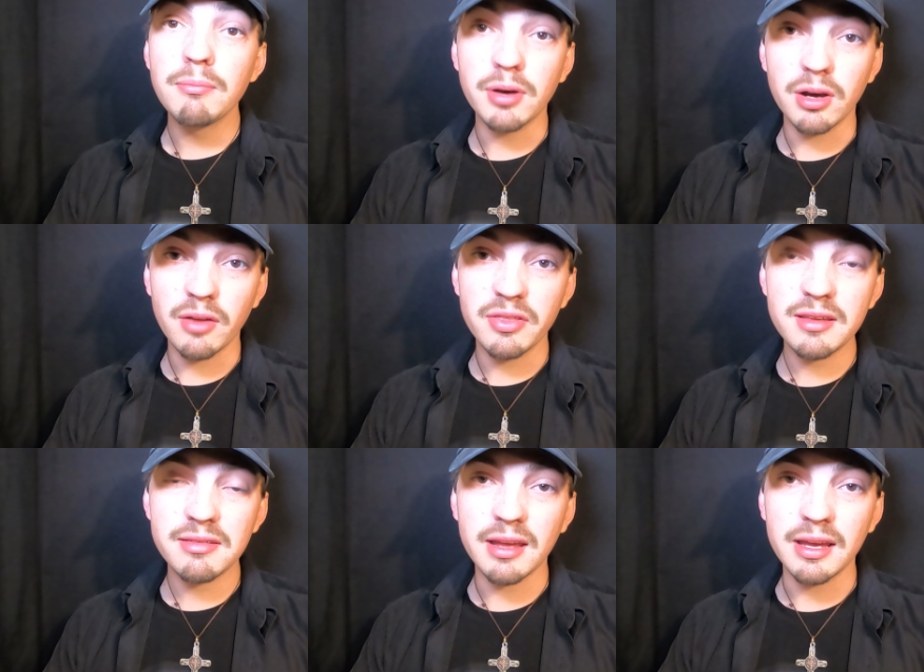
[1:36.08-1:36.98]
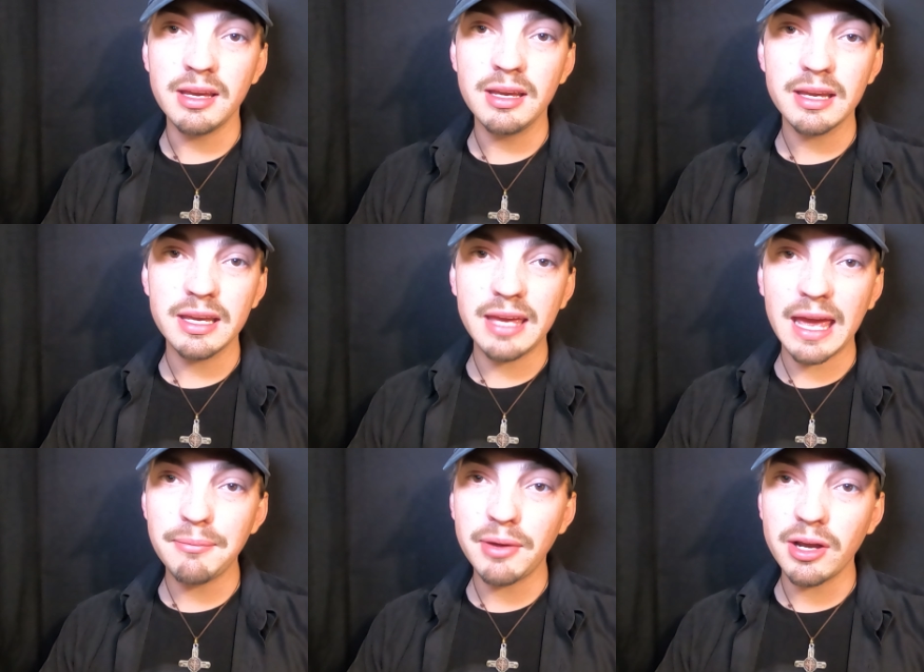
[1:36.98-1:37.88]
But on this day, he
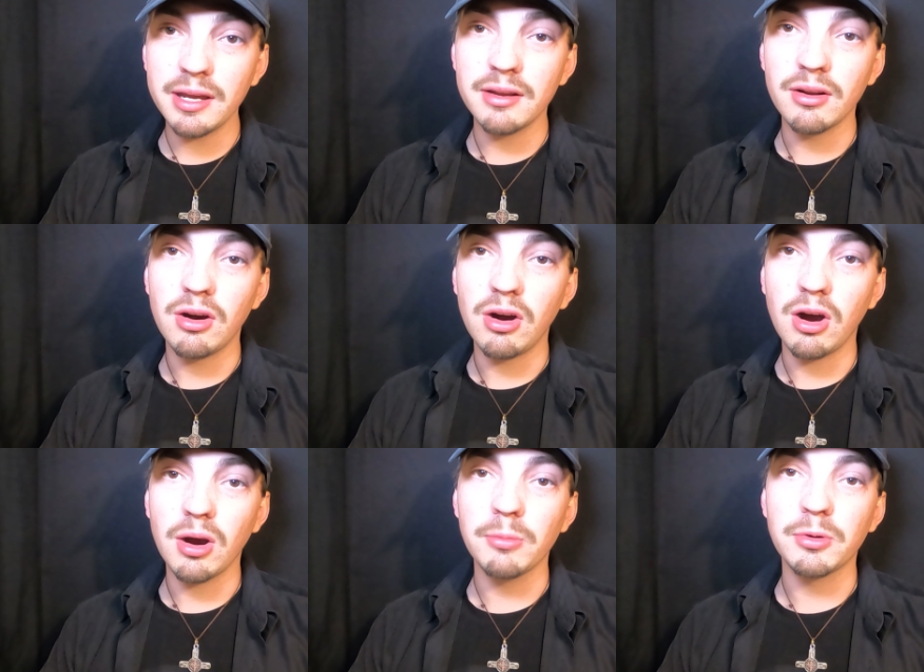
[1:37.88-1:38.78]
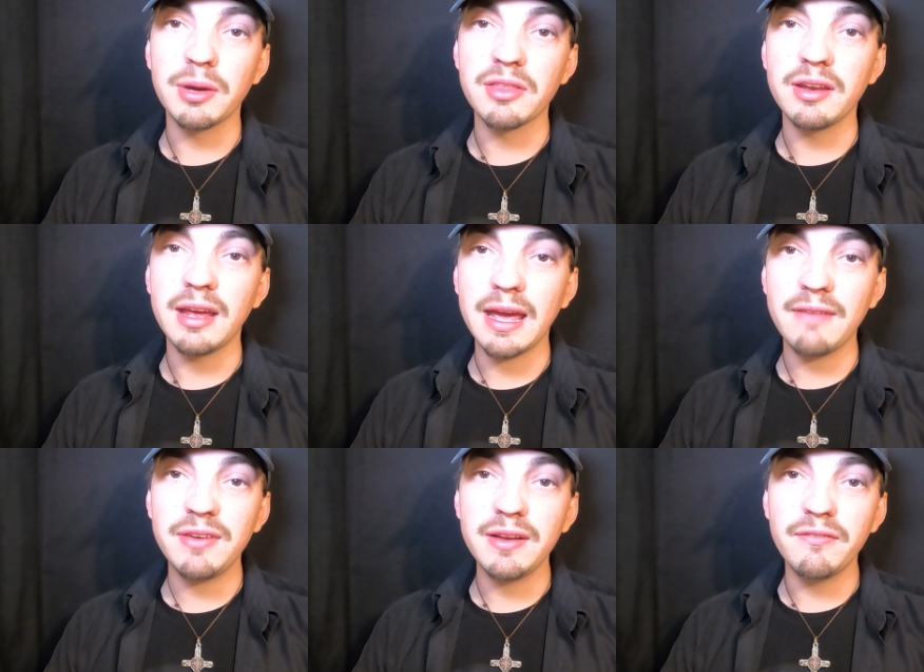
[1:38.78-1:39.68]
came in armed with an
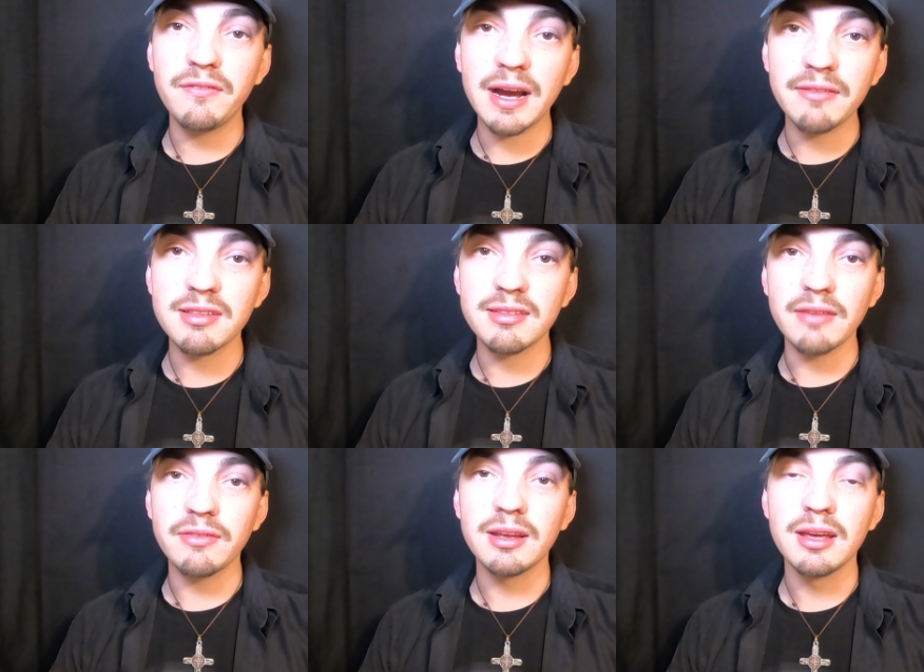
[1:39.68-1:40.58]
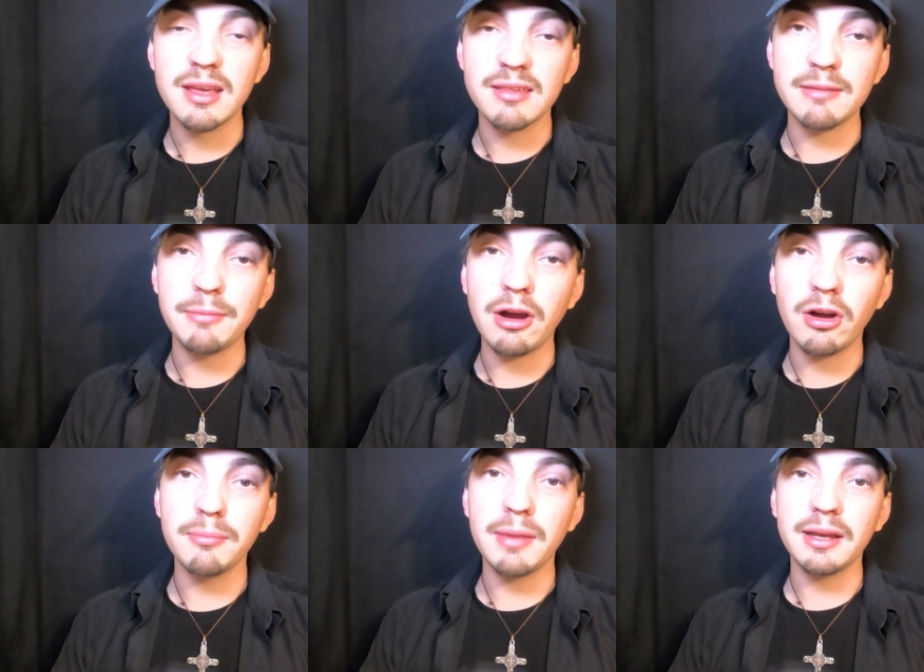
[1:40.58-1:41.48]
FN 5-7
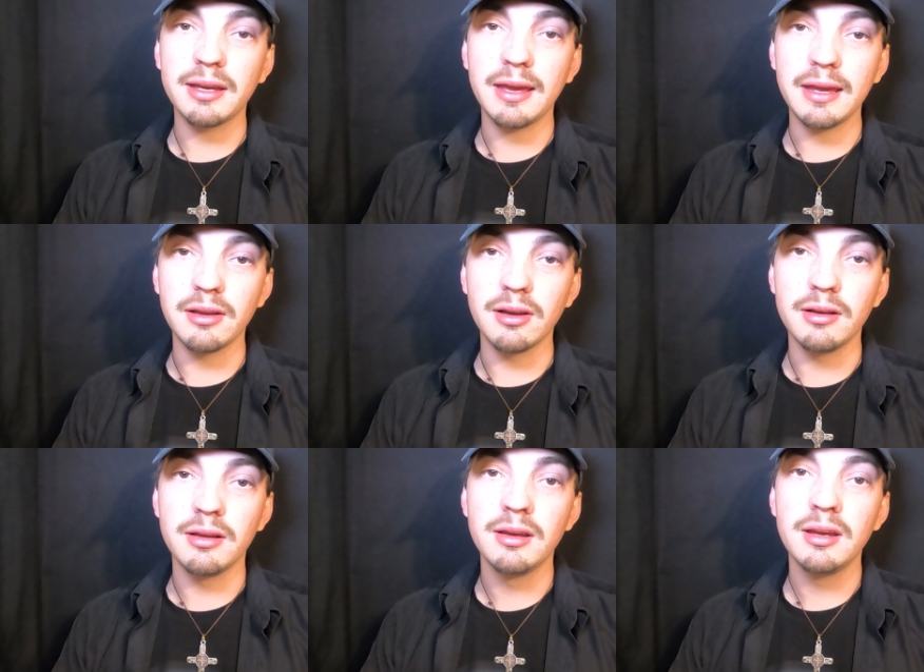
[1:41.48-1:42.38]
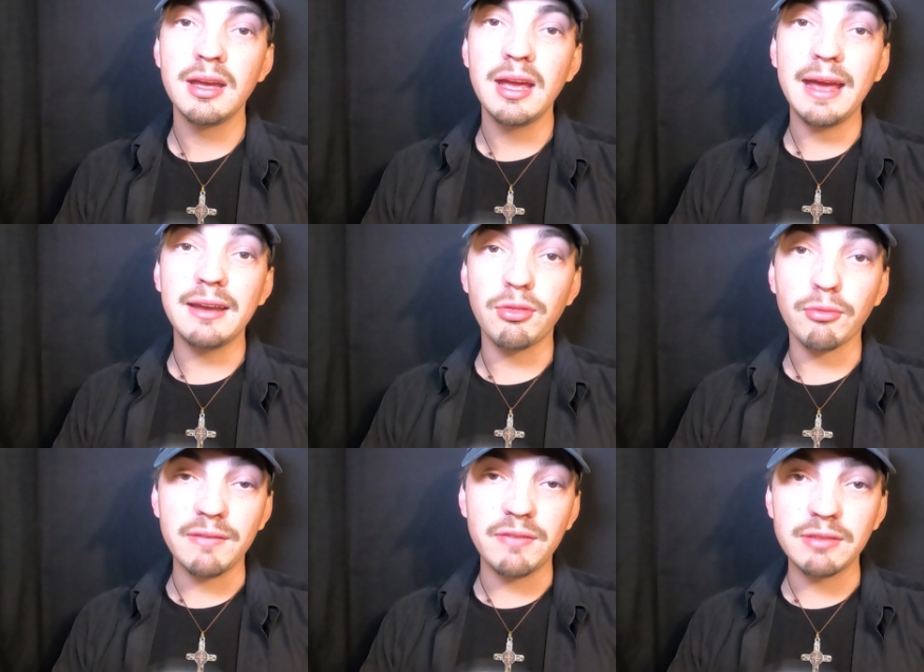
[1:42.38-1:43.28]
semi-automatic handgun and a
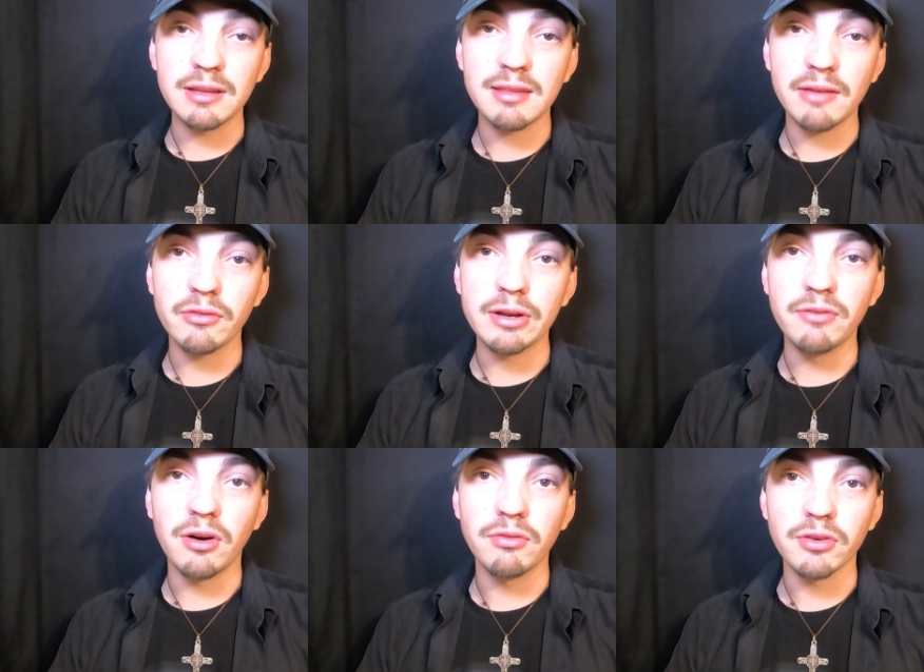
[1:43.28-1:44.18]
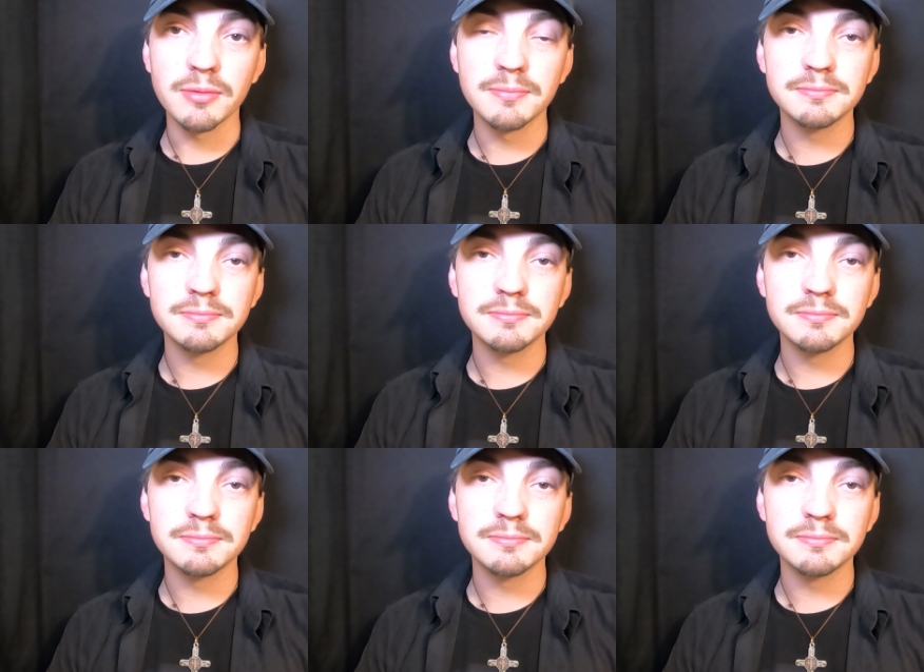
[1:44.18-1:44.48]
.357 revolver.